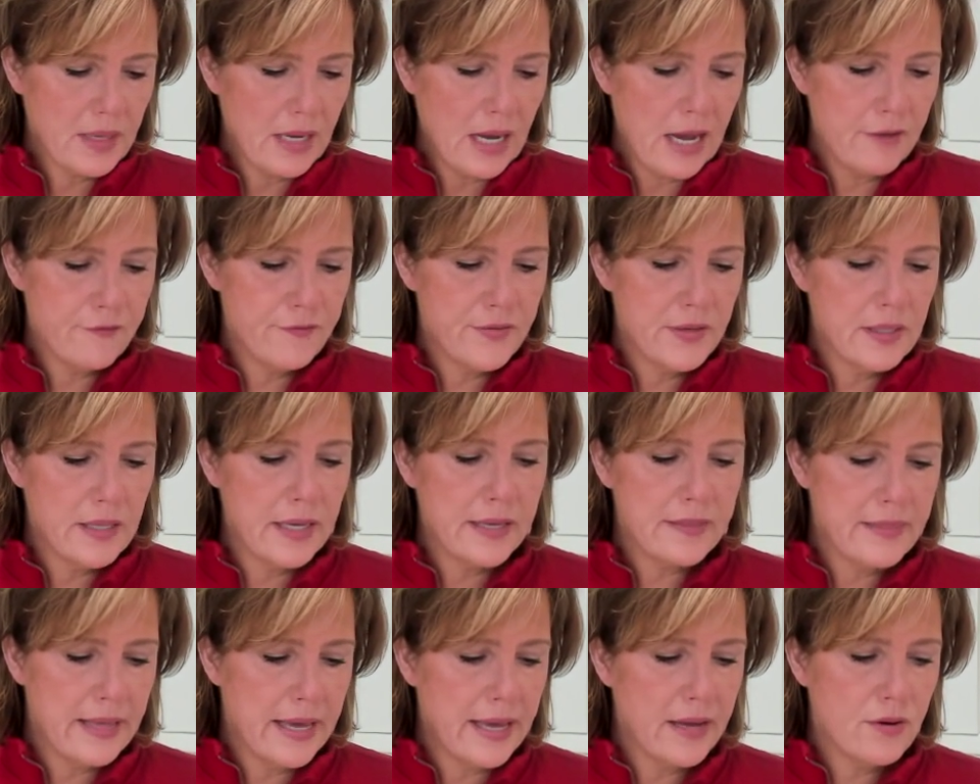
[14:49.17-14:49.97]
I feel
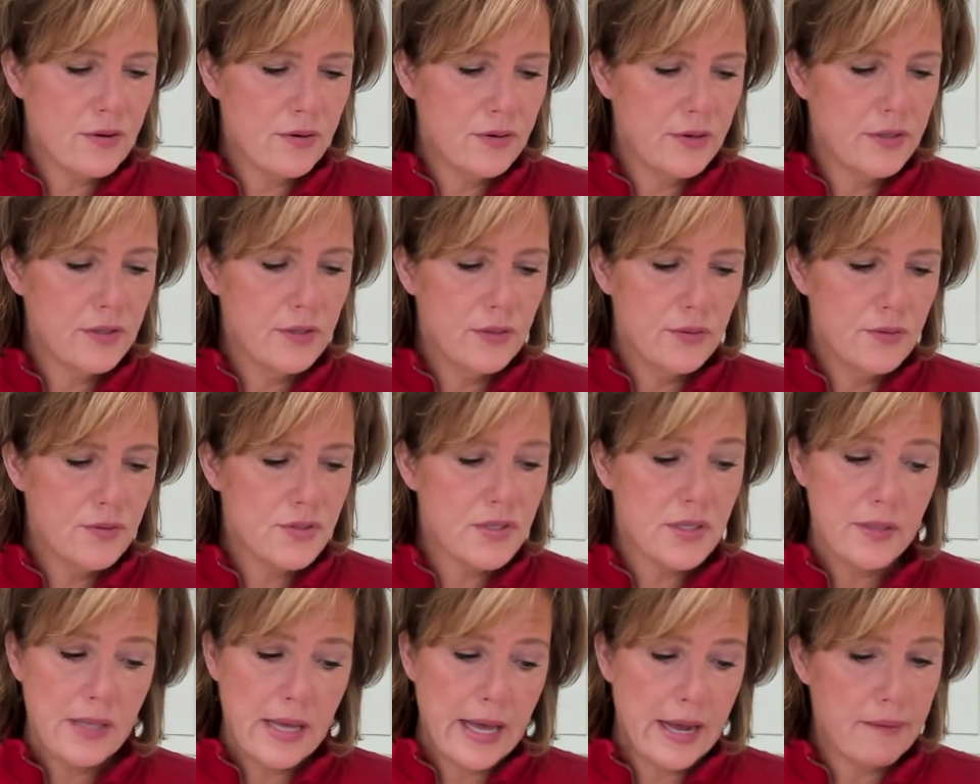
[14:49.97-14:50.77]
like they could lose
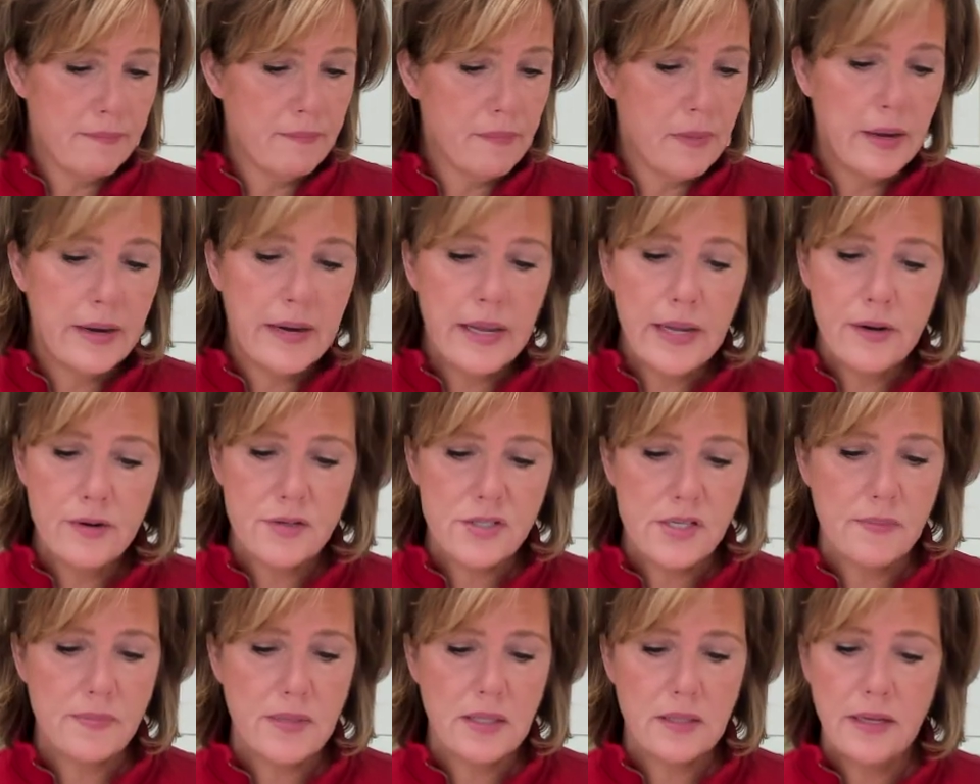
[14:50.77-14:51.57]
a lot of money or
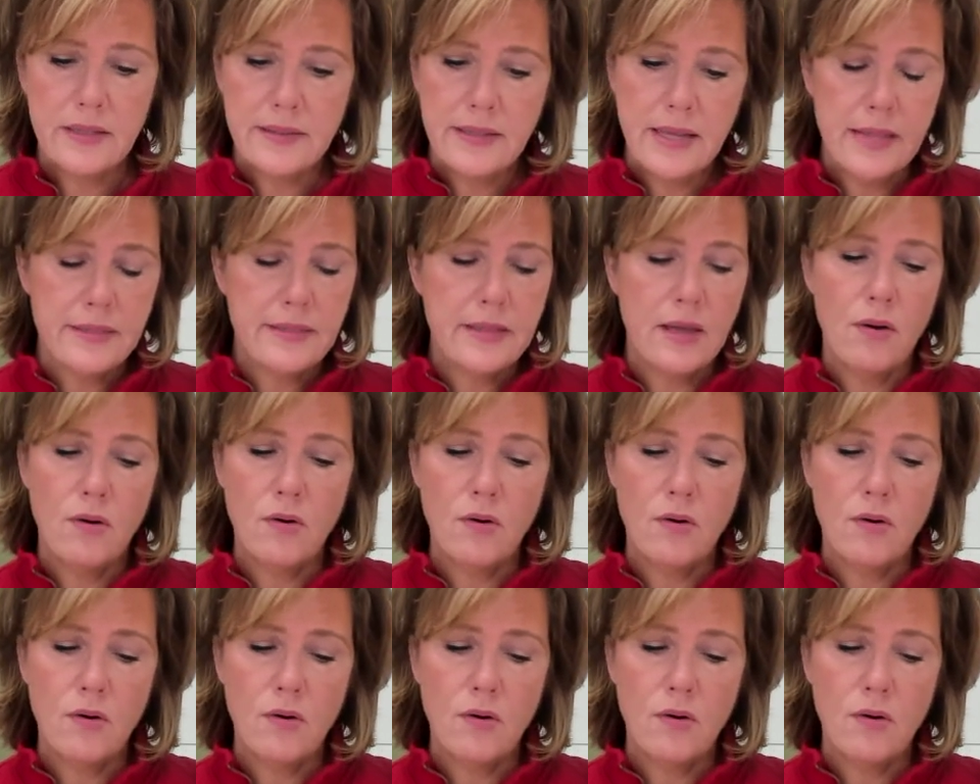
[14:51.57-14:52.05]
something like that.